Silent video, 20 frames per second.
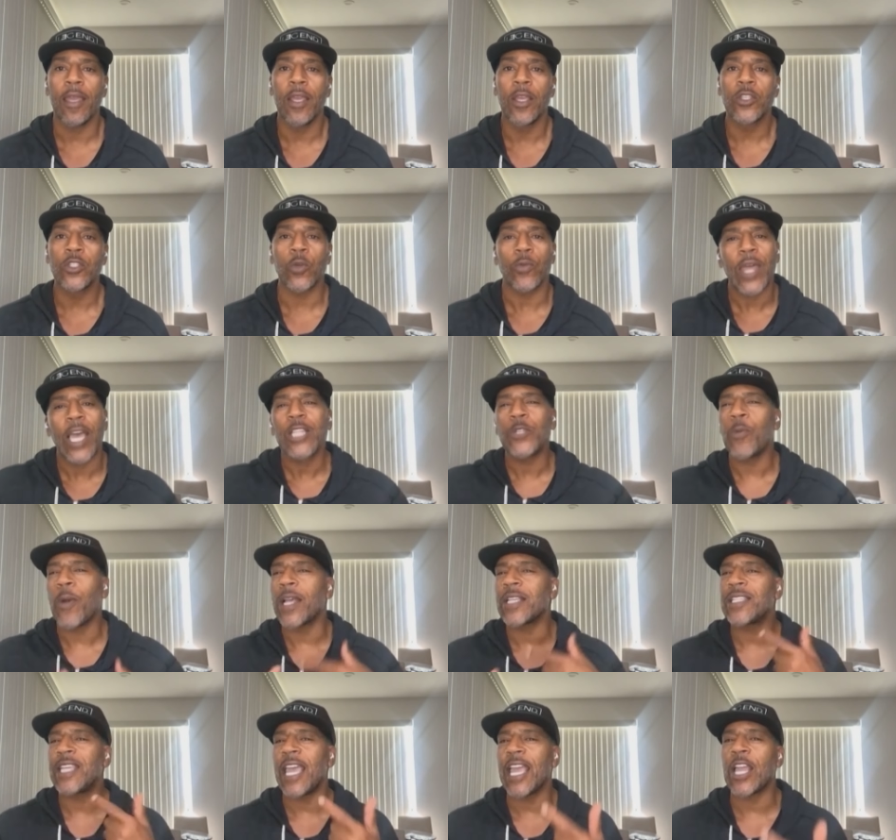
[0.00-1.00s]
So that's why I
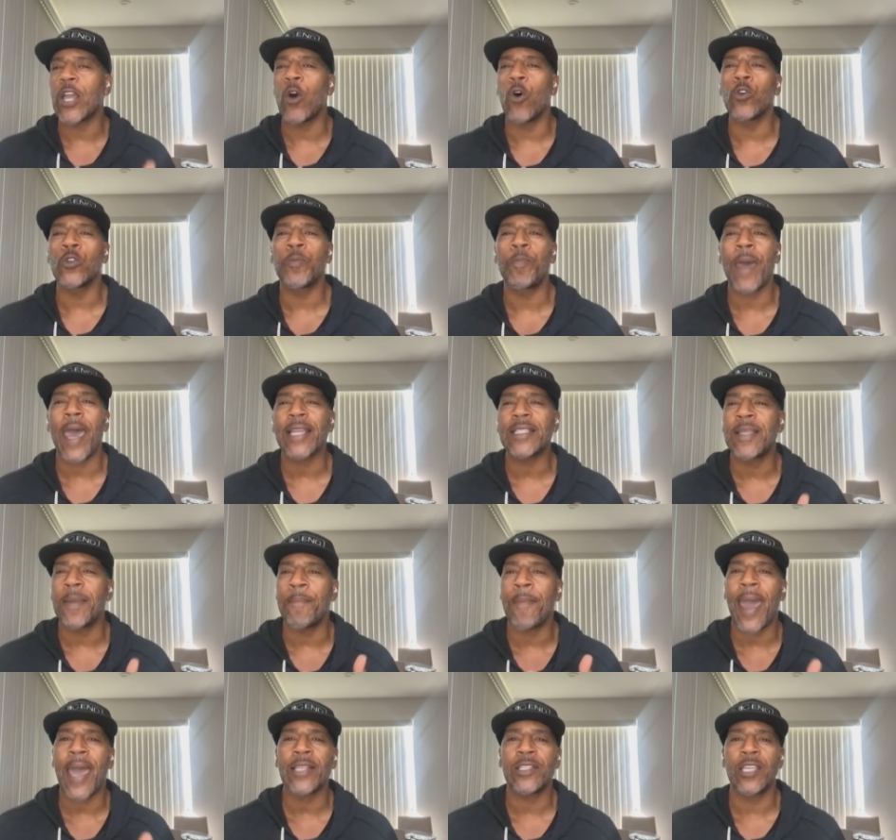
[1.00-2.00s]
say it goes back to
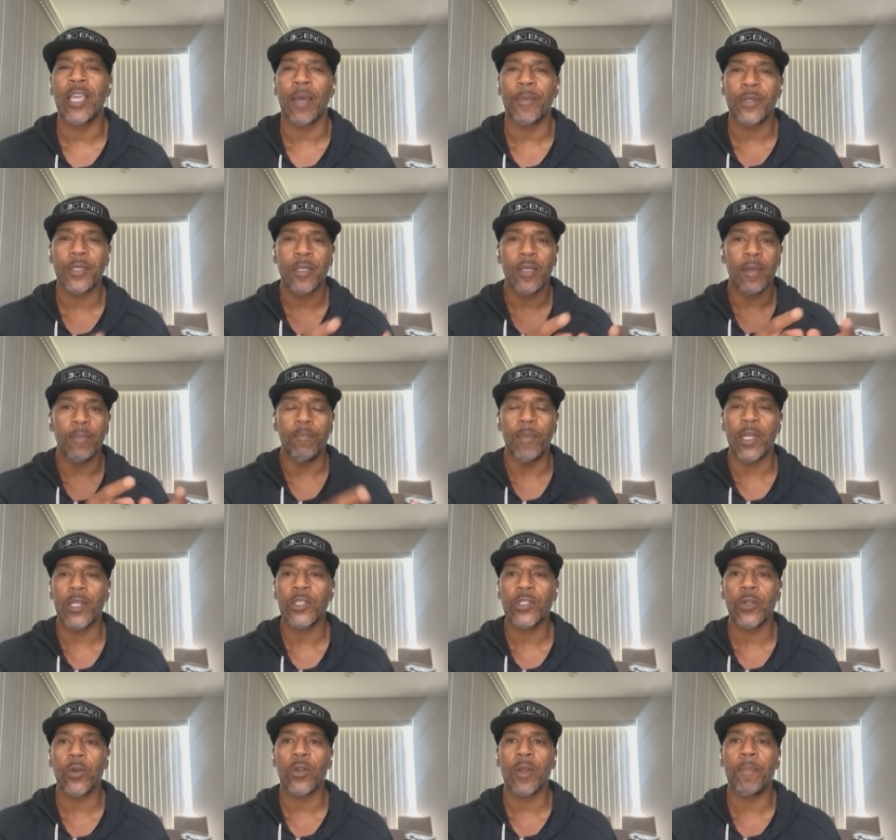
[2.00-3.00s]
matchups.
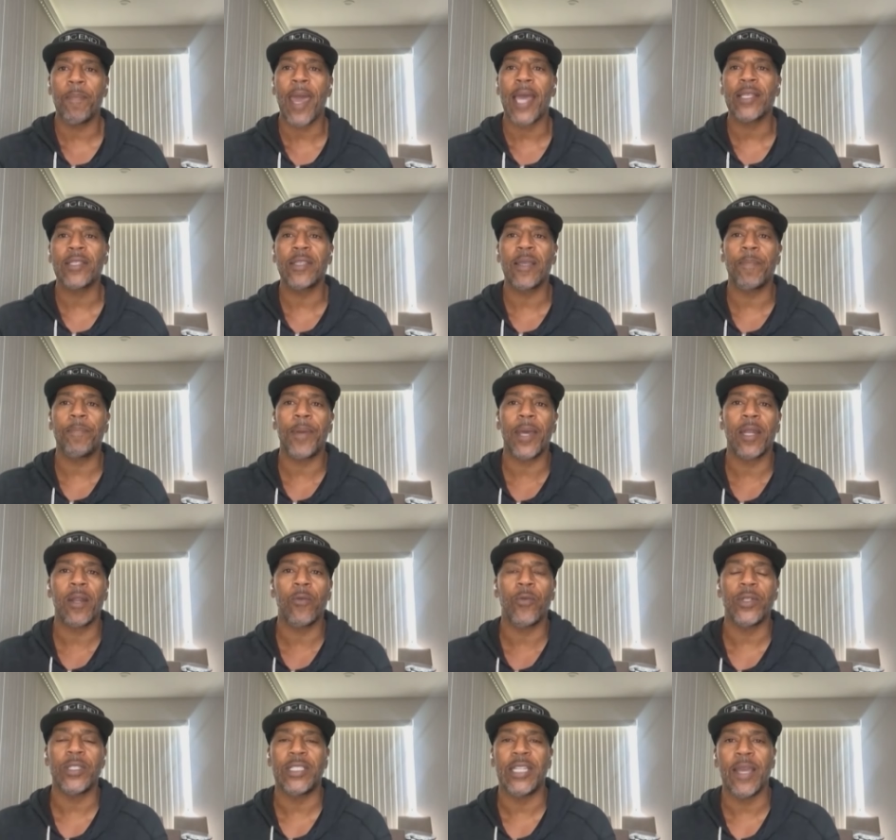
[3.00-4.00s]
Minnesota matched up better
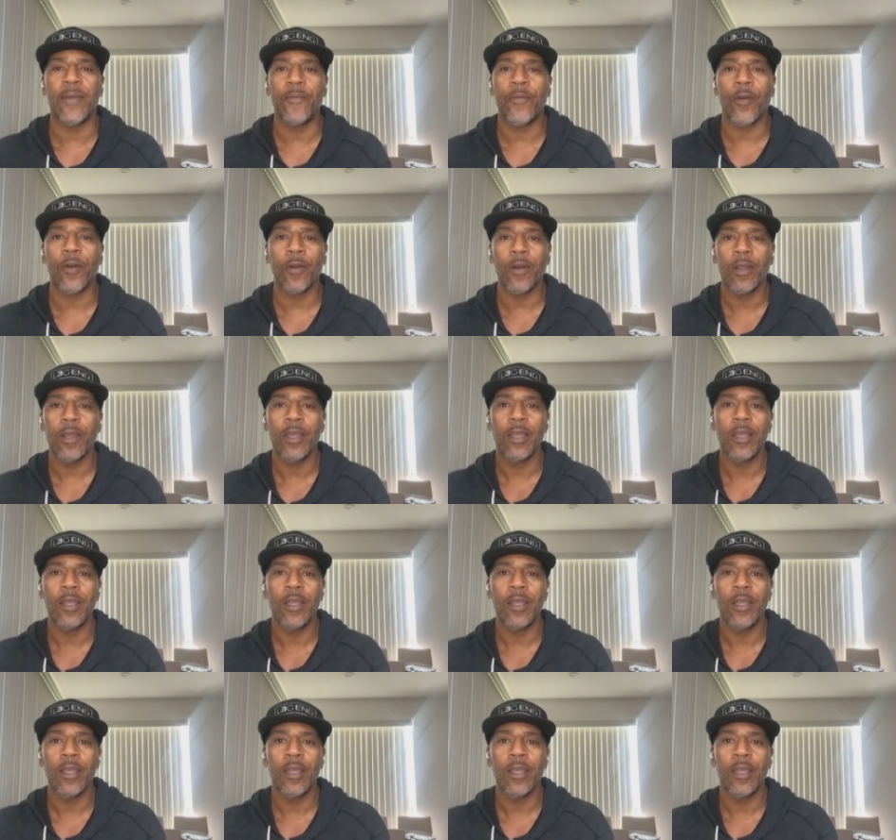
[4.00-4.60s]
with Denver.